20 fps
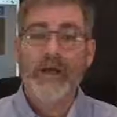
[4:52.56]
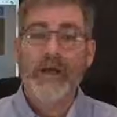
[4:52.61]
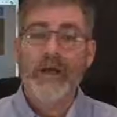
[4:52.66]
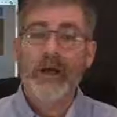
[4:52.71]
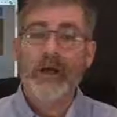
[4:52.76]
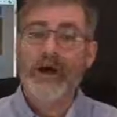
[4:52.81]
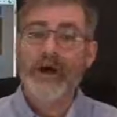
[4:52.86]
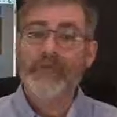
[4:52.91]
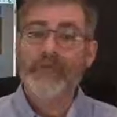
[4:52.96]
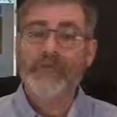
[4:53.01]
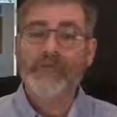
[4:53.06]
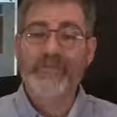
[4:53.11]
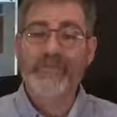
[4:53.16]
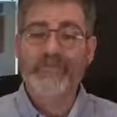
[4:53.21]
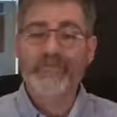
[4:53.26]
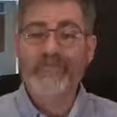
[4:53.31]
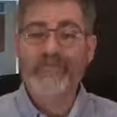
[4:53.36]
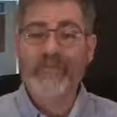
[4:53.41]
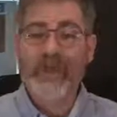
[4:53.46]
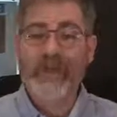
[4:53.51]
that
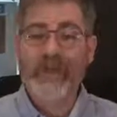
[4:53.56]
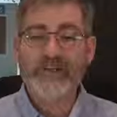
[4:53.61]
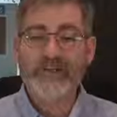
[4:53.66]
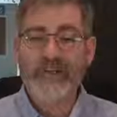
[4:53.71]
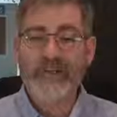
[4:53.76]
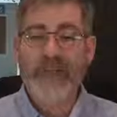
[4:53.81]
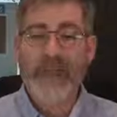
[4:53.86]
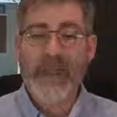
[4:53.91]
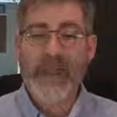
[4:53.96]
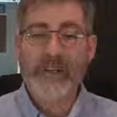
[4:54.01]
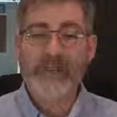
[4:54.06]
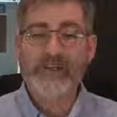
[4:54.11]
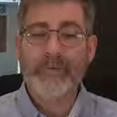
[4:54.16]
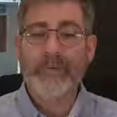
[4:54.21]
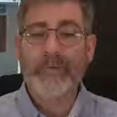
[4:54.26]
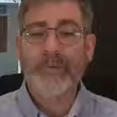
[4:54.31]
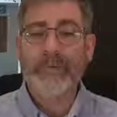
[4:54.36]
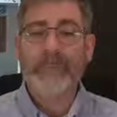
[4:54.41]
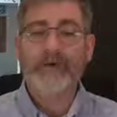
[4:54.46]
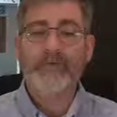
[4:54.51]
this is actually
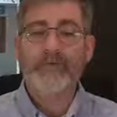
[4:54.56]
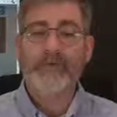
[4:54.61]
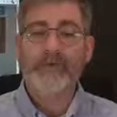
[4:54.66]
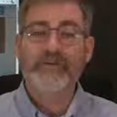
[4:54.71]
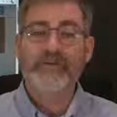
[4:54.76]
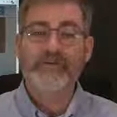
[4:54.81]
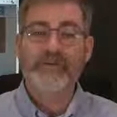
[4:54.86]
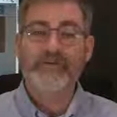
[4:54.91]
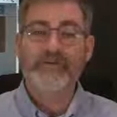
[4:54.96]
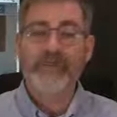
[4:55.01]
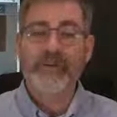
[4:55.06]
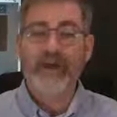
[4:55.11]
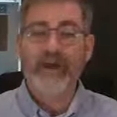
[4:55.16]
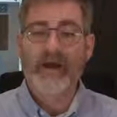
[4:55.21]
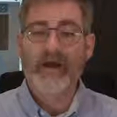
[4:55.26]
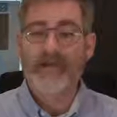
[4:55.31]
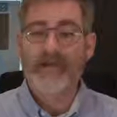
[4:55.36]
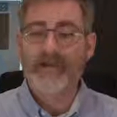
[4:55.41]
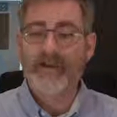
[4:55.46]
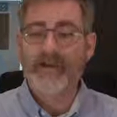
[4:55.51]
happening, but it's just
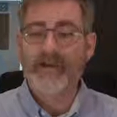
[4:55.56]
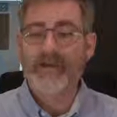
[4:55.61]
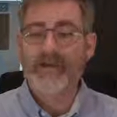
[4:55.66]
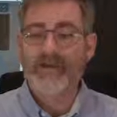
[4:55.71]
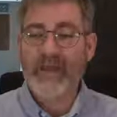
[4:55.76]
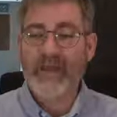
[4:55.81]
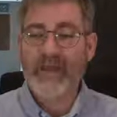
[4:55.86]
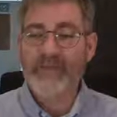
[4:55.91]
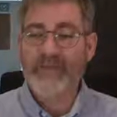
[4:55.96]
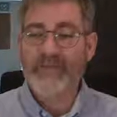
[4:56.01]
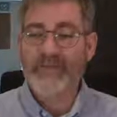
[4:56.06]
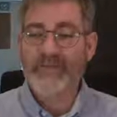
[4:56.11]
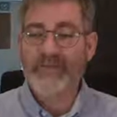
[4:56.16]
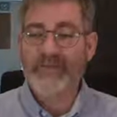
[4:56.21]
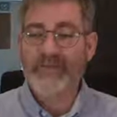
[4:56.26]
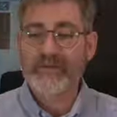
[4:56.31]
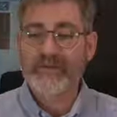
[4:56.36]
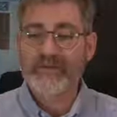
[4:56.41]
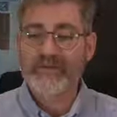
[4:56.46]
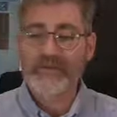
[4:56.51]
very sad to see
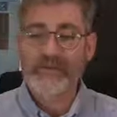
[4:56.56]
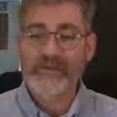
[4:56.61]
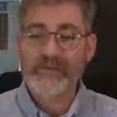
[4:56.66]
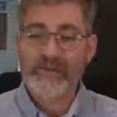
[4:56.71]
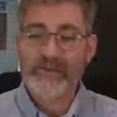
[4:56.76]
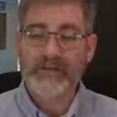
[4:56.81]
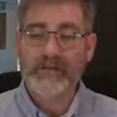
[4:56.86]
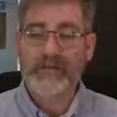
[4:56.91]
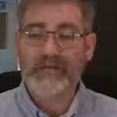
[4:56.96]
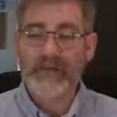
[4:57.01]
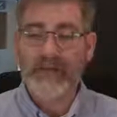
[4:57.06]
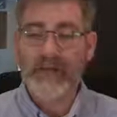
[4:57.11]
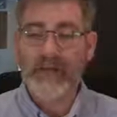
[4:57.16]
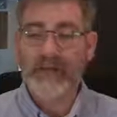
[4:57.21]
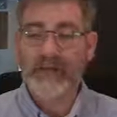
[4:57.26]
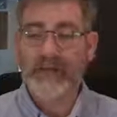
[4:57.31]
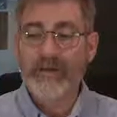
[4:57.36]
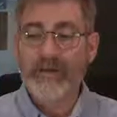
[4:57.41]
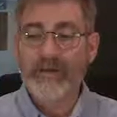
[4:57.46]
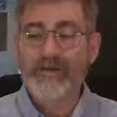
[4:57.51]

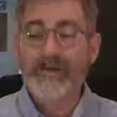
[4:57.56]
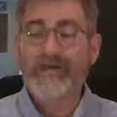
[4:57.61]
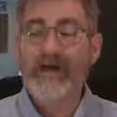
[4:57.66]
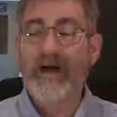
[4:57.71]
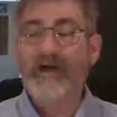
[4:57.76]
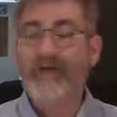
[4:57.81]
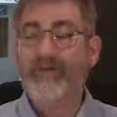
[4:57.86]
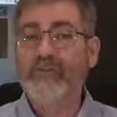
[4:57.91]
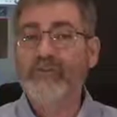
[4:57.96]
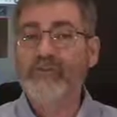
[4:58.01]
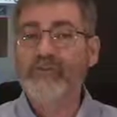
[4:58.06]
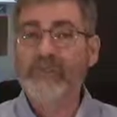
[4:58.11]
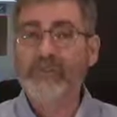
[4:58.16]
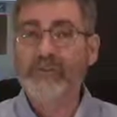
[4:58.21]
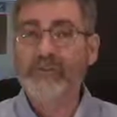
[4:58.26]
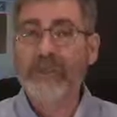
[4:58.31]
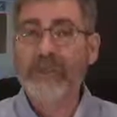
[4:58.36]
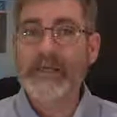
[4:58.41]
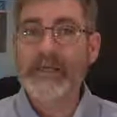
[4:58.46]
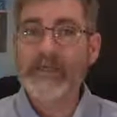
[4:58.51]
that phosphorus is
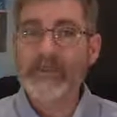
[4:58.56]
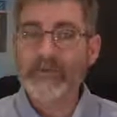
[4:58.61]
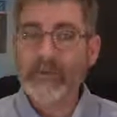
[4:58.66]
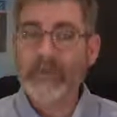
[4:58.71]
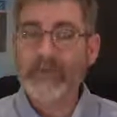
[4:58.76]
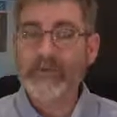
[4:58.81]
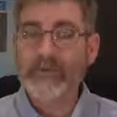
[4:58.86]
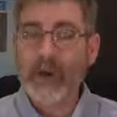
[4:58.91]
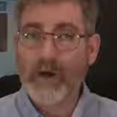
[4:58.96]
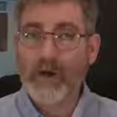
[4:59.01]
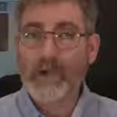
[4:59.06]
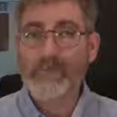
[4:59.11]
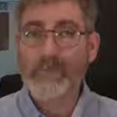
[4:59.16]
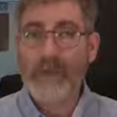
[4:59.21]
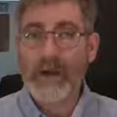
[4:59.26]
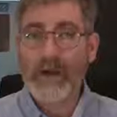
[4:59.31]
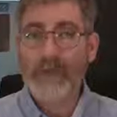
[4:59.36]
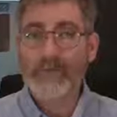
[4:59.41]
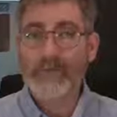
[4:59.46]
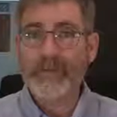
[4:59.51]
being used on
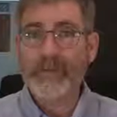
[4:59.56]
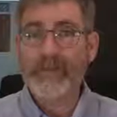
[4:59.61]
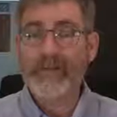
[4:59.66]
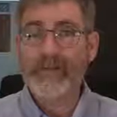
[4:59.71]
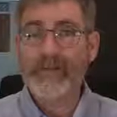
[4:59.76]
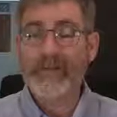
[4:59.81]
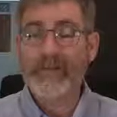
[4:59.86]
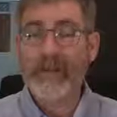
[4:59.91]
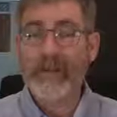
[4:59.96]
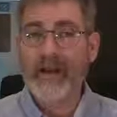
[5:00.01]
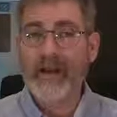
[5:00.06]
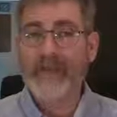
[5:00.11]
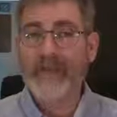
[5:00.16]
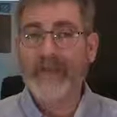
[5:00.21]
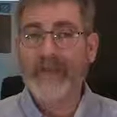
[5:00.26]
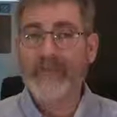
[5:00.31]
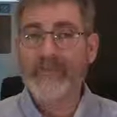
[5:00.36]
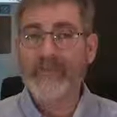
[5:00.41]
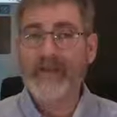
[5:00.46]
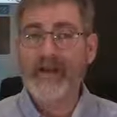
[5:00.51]
populated
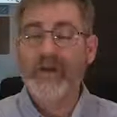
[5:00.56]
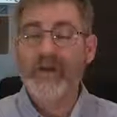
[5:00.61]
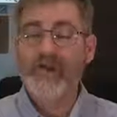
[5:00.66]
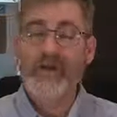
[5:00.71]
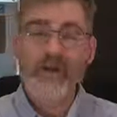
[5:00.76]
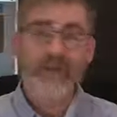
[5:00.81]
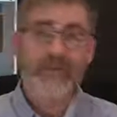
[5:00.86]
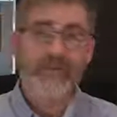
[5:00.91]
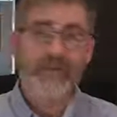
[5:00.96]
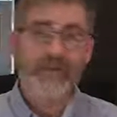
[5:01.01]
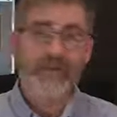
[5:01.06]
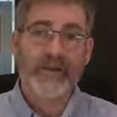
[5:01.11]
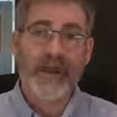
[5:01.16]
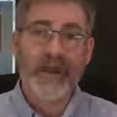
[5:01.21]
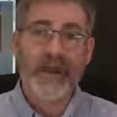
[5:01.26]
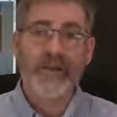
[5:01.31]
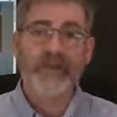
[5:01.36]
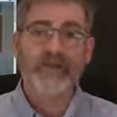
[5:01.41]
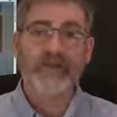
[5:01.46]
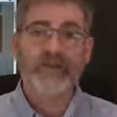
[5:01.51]
areas rather than
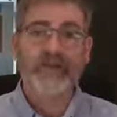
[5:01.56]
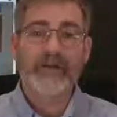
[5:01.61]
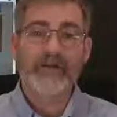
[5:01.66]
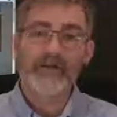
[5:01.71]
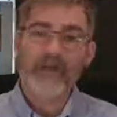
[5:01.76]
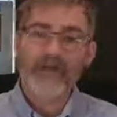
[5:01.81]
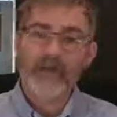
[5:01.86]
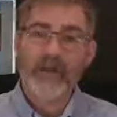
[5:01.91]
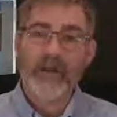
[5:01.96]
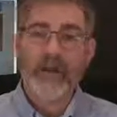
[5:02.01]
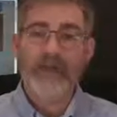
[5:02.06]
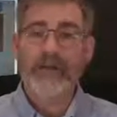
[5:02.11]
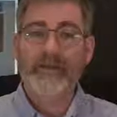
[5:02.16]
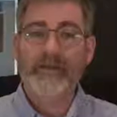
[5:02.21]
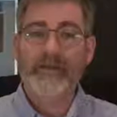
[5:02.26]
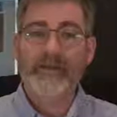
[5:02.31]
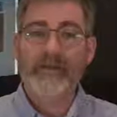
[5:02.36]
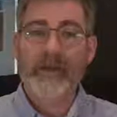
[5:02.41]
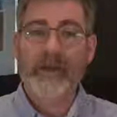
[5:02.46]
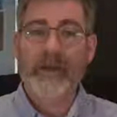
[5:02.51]
actually directly
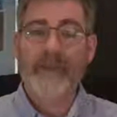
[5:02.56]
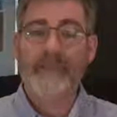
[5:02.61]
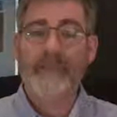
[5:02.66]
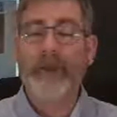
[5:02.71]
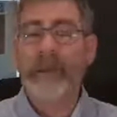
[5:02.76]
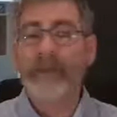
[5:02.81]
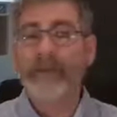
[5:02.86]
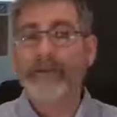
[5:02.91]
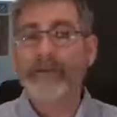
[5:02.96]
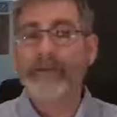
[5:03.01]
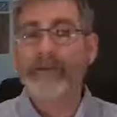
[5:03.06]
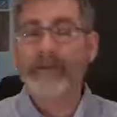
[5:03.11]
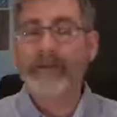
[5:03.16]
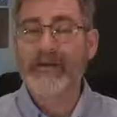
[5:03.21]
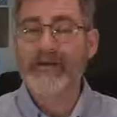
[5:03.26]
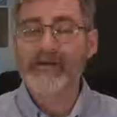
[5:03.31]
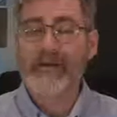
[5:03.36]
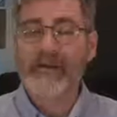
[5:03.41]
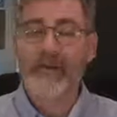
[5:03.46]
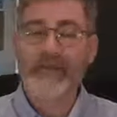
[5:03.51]
combating
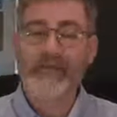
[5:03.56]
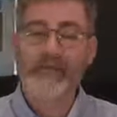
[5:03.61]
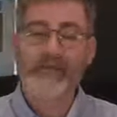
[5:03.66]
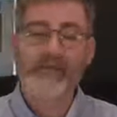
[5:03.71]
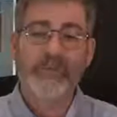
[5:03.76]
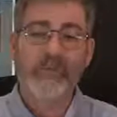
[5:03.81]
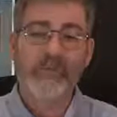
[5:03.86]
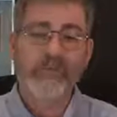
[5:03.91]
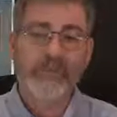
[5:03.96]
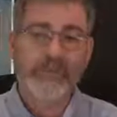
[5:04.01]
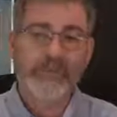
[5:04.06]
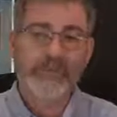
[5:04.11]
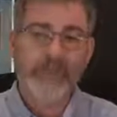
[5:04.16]
and trying to remove these